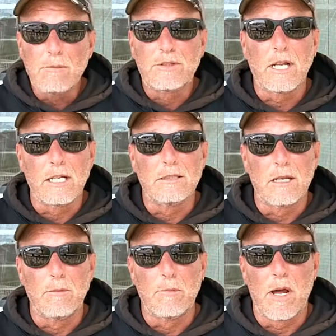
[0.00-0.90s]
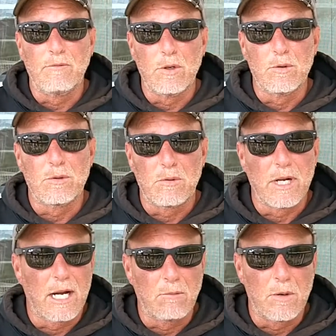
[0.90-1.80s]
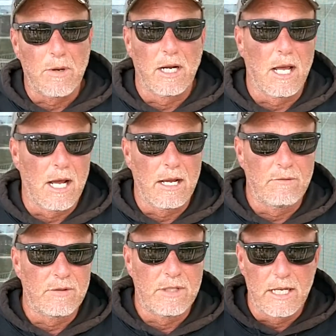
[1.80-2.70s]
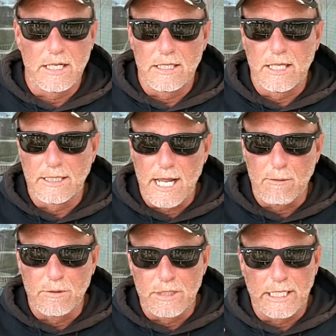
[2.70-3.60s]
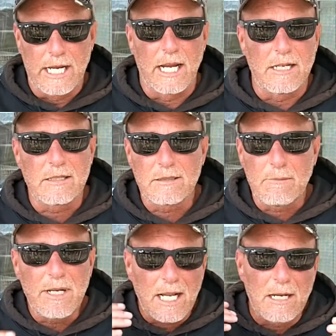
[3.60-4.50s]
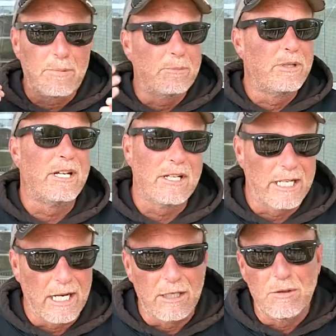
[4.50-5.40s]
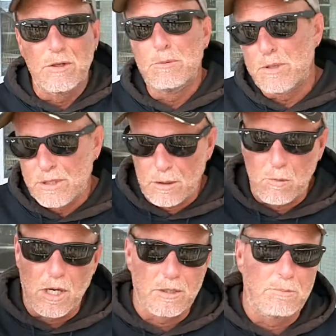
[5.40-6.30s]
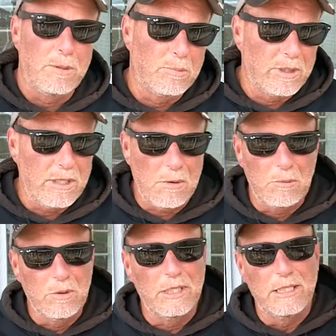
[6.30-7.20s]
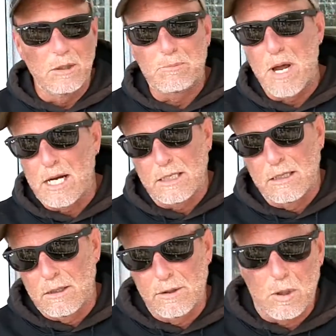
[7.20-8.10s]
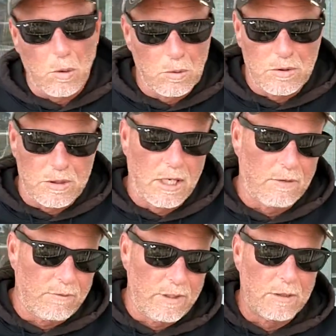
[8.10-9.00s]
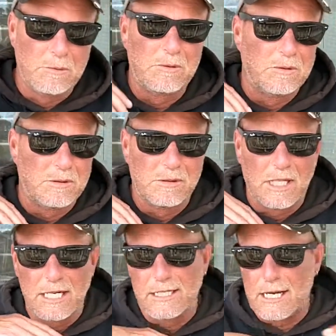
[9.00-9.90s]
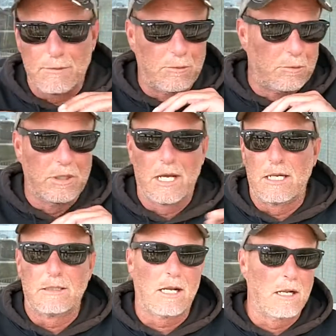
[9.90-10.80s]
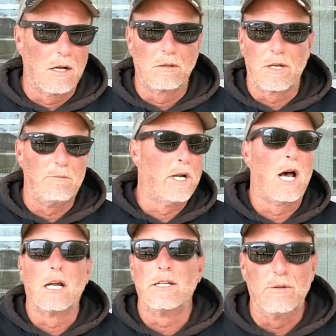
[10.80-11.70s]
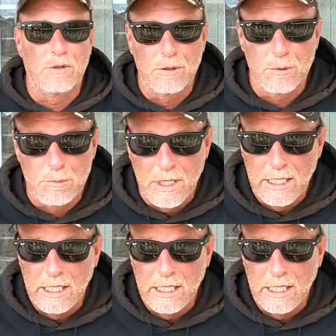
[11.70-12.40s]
I was telling some of my viewers one night on one of my lives that was the case, because I mean, a lot of people, you get on YouTube, you start watching people, you don't really look back at all their old stuff. You don't a lot of times realize how long they've been on YouTube.